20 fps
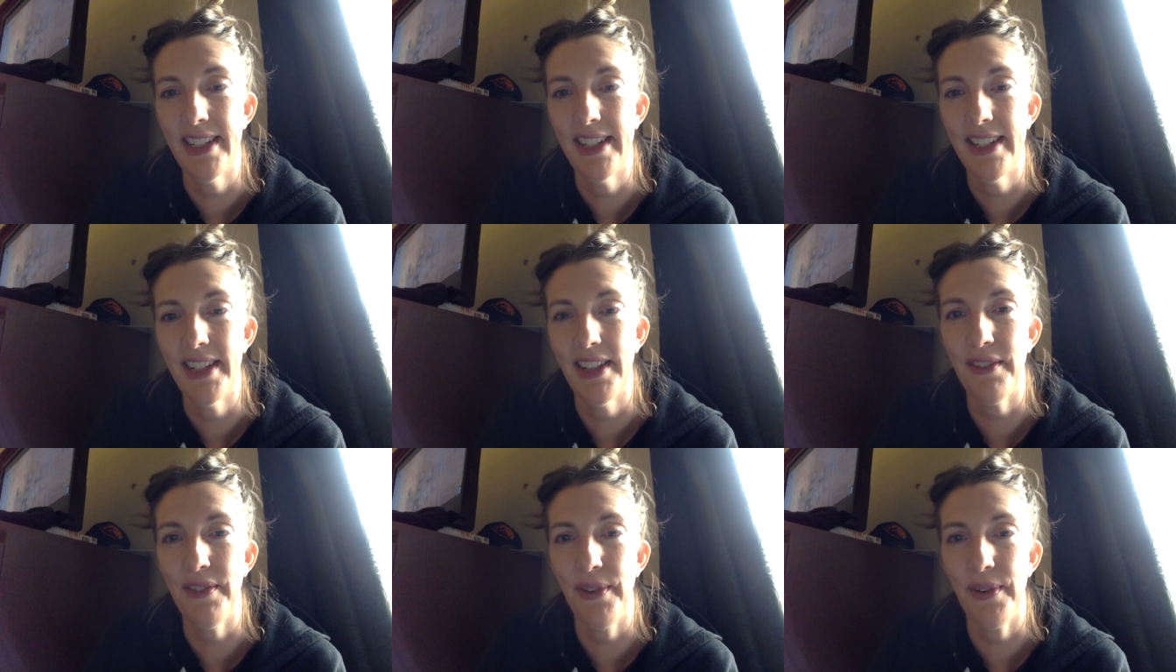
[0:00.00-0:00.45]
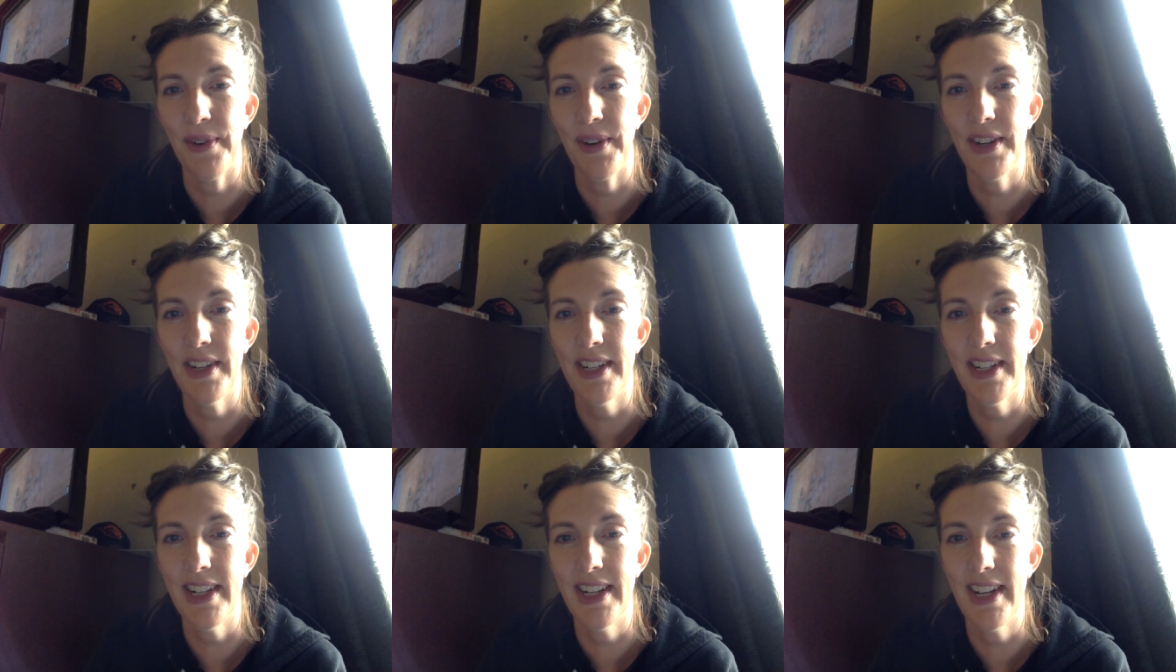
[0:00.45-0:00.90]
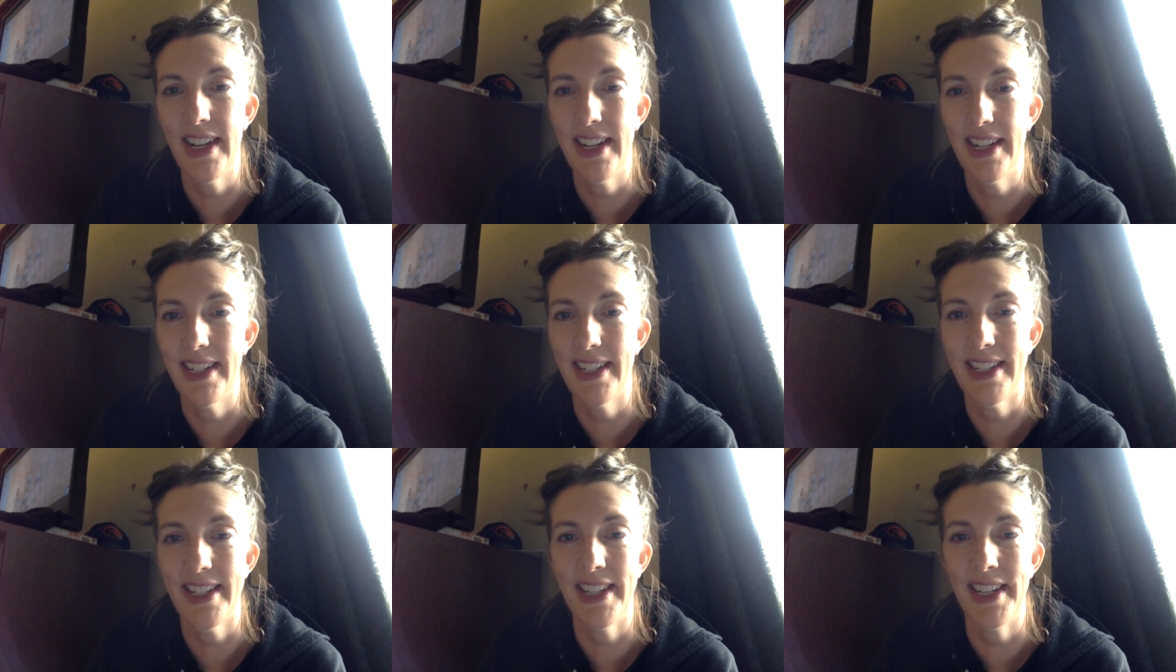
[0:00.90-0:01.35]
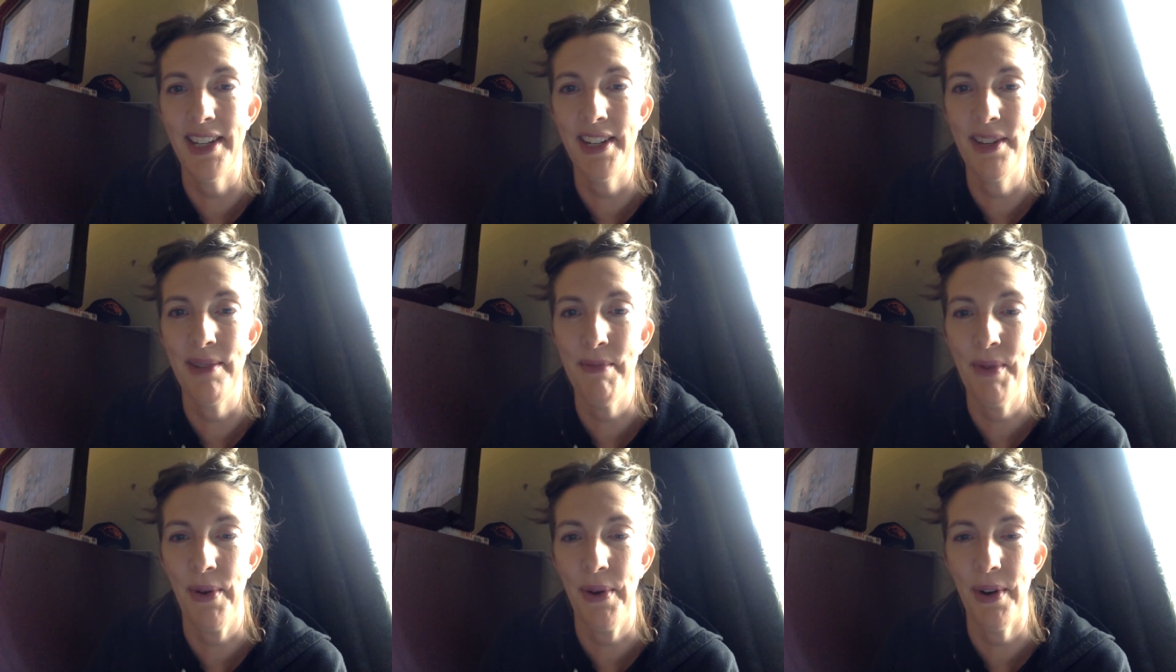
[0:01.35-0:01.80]
look forward to seeing
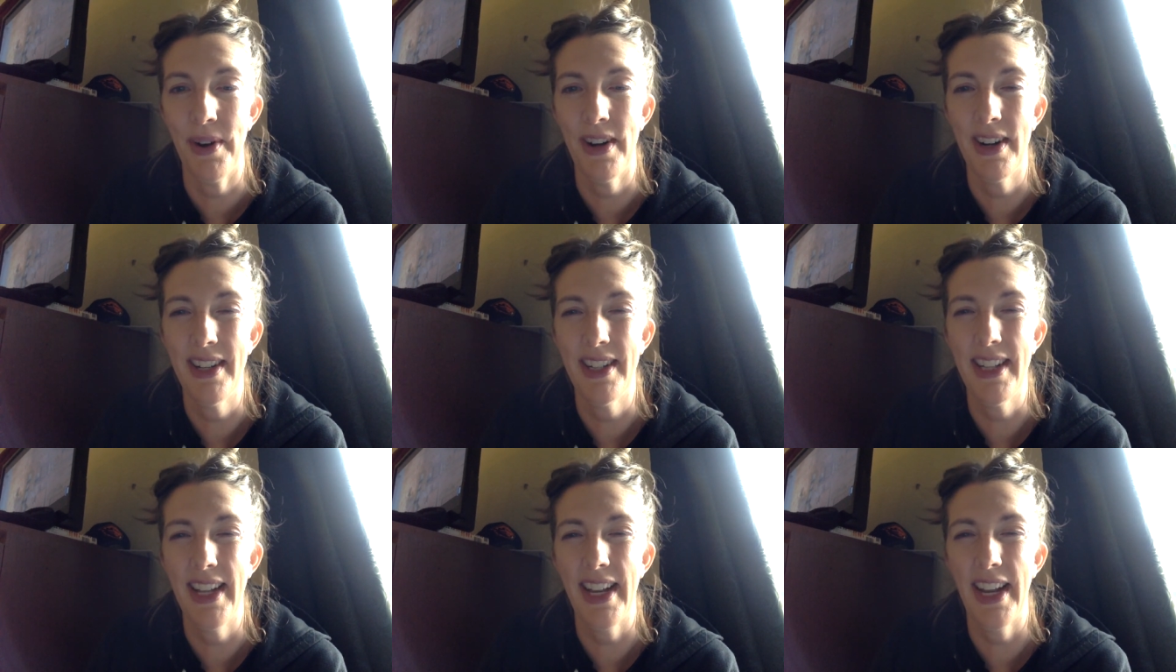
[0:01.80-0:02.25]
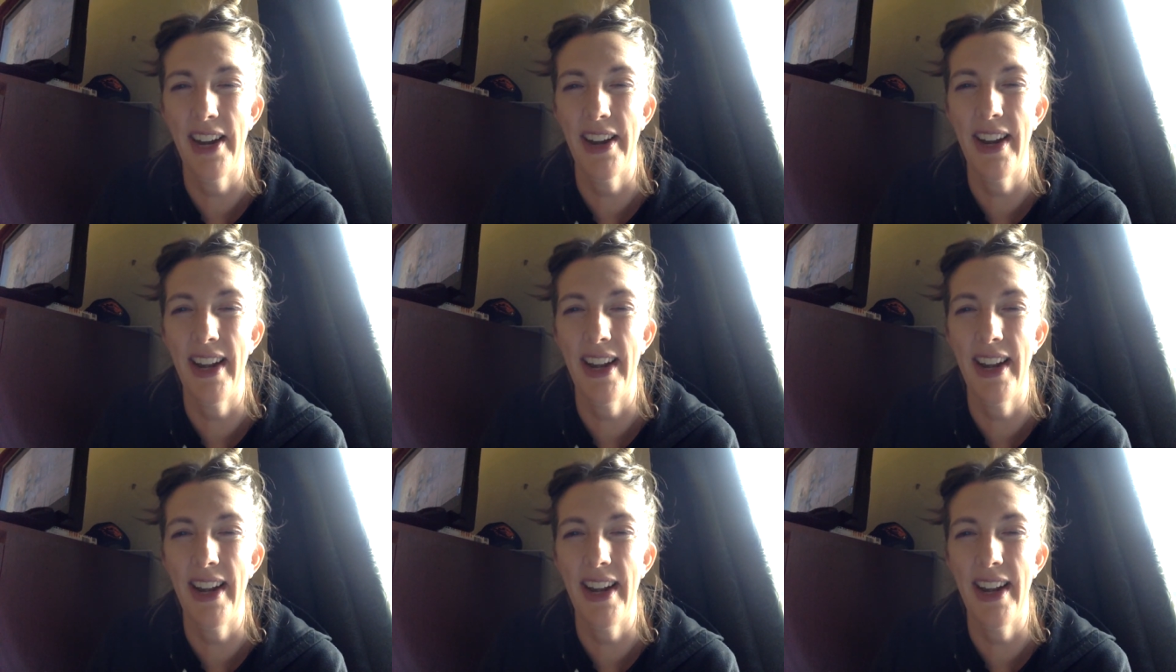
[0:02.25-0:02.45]
you more. Take care,